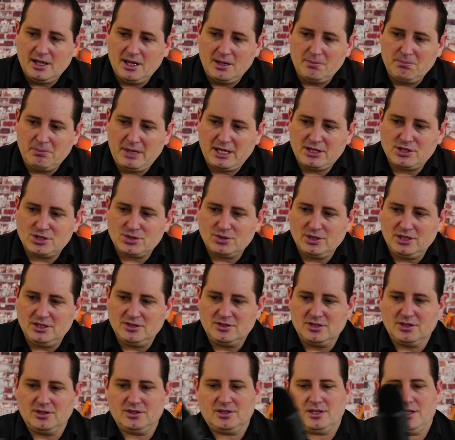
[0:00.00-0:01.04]
Make sure you
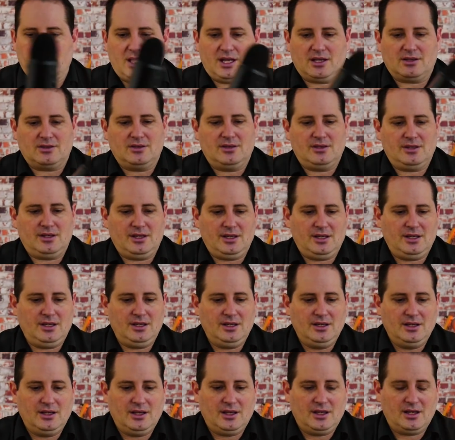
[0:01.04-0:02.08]
don't get
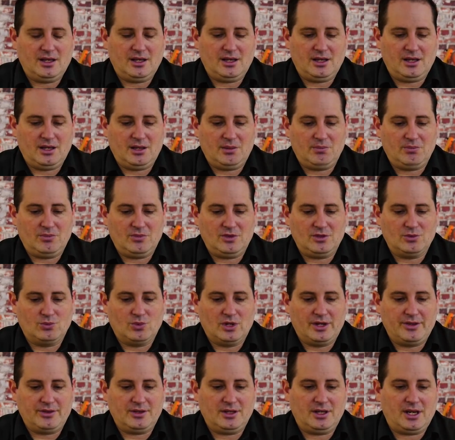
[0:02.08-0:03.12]
the
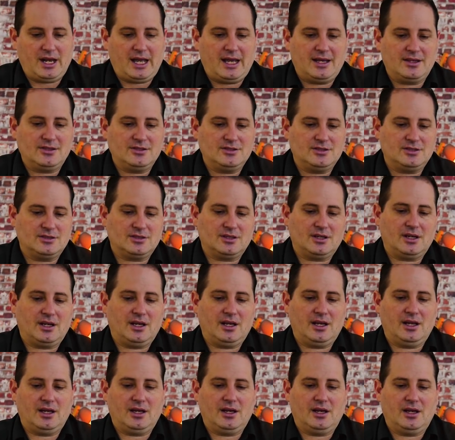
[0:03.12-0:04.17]
one that has
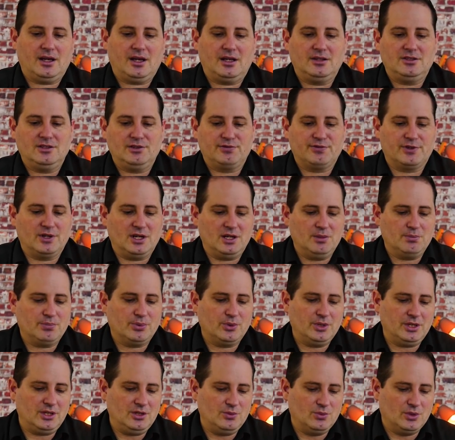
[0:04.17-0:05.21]
a different
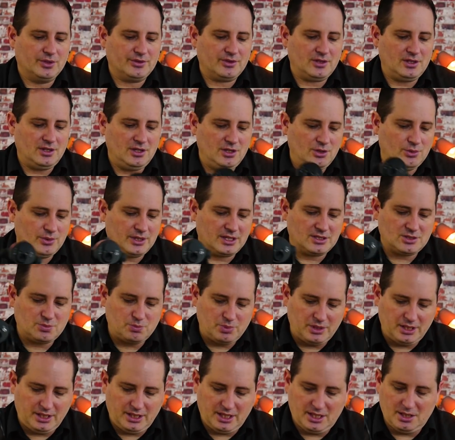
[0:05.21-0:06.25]
input. You want the
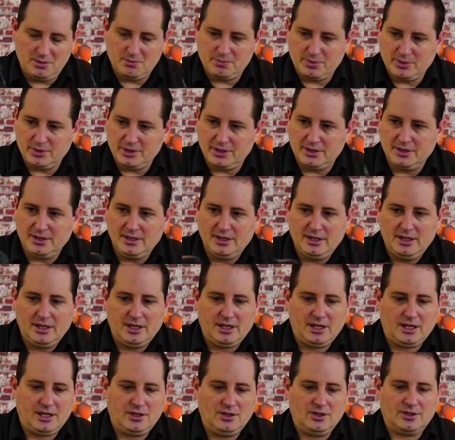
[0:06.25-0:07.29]
USB input,
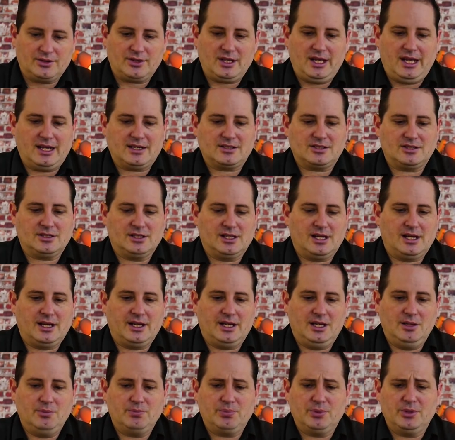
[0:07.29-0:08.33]
not the XLR
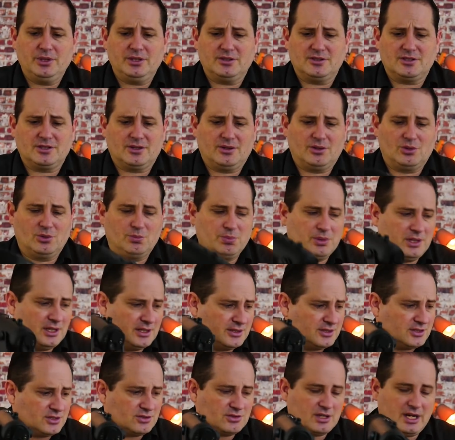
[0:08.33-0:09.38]
input, so it'll
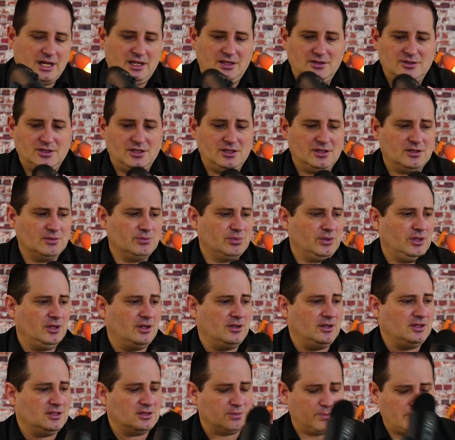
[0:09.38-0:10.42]
plug straight into your computer.
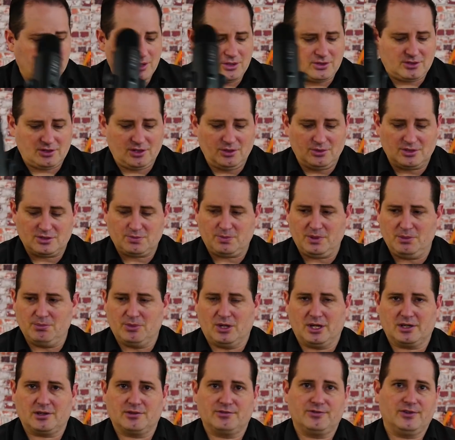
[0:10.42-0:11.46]
These are both USB
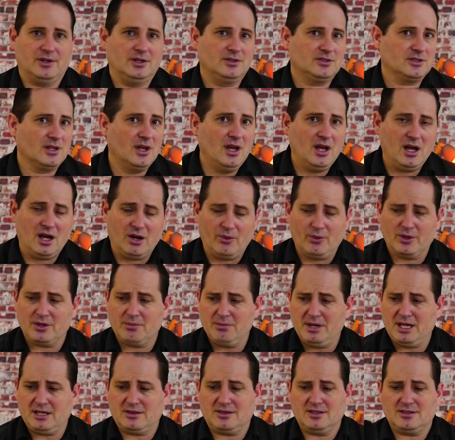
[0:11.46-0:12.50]
microphones. I want to
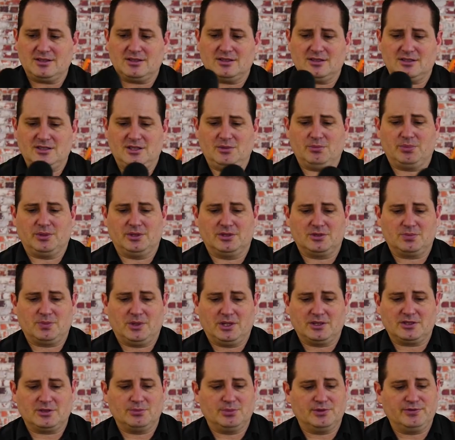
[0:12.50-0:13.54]
make this as simple as
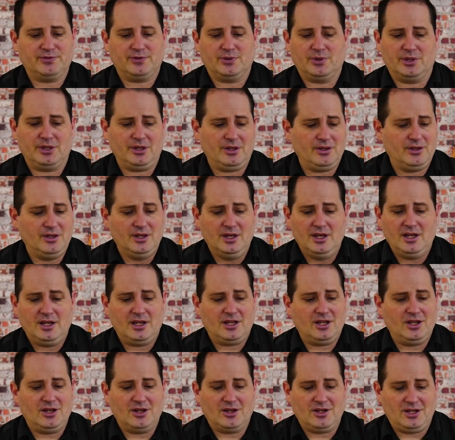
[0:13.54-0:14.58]
possible for you.
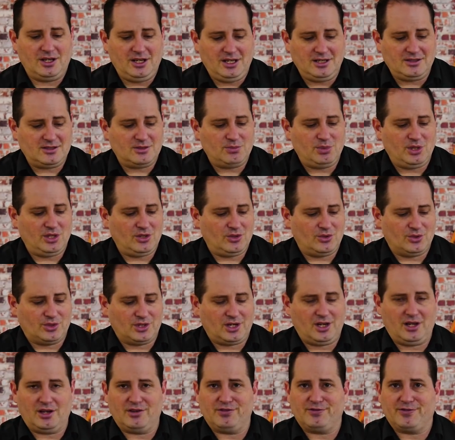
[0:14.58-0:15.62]
You don't need to be an
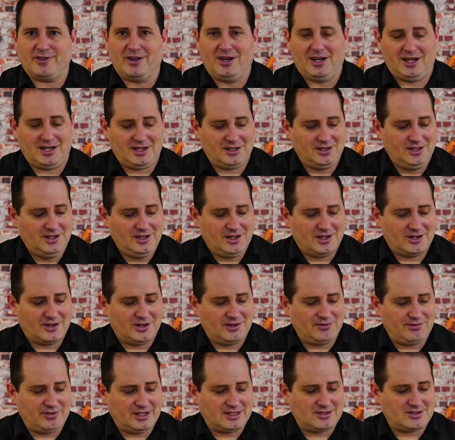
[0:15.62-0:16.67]
audiophile or
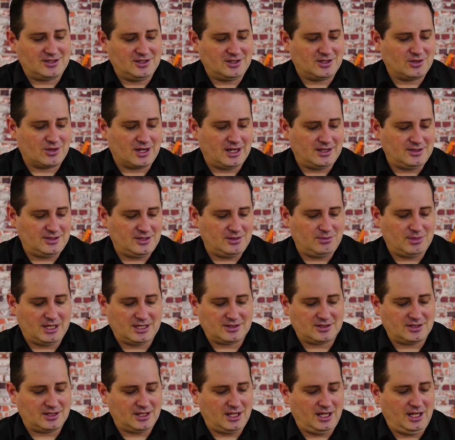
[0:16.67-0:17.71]
invest in crazy
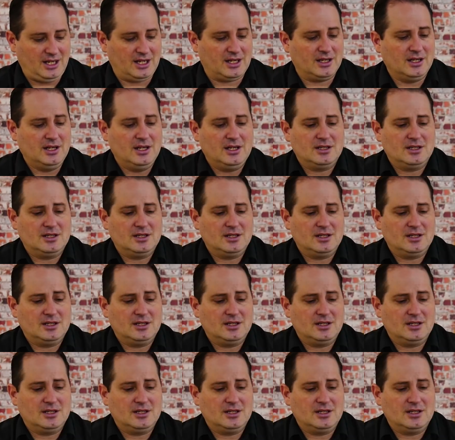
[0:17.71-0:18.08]
amounts of gear.